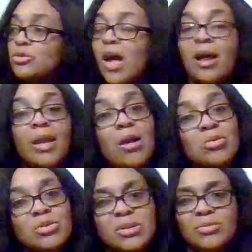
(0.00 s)
you're not
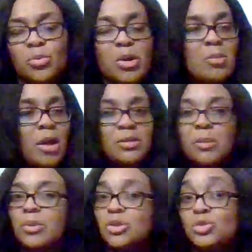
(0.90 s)
allowing yourself to worry about
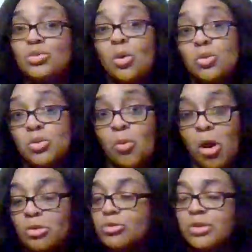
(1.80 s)
that because you know who you
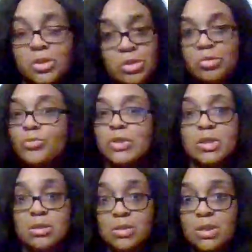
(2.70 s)
are you're secure
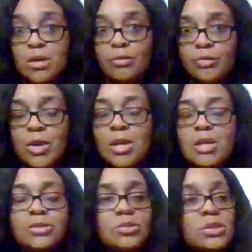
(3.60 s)
within yourself
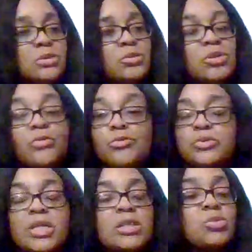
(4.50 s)
so these are different
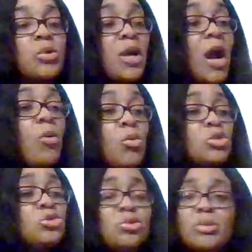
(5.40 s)
things where god
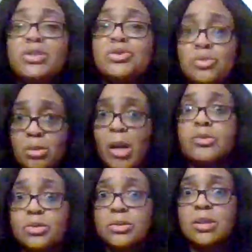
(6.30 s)
wanted you to be sure
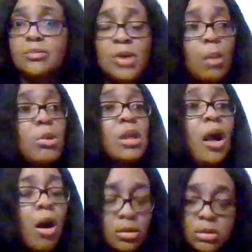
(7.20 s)
about yourself and i mean
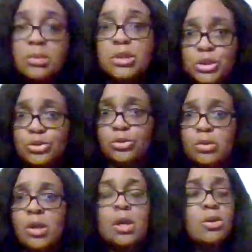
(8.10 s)
ultimately
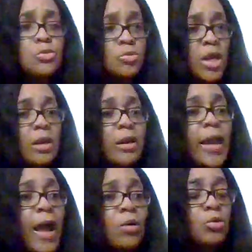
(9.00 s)
sure you can't
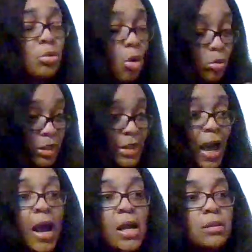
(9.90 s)
allow no only
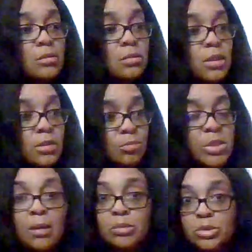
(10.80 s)
god can
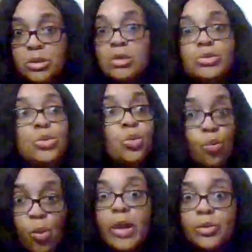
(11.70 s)
be able to tell you
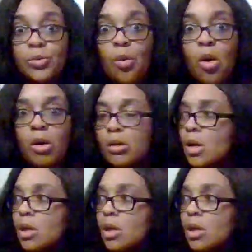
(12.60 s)
what you are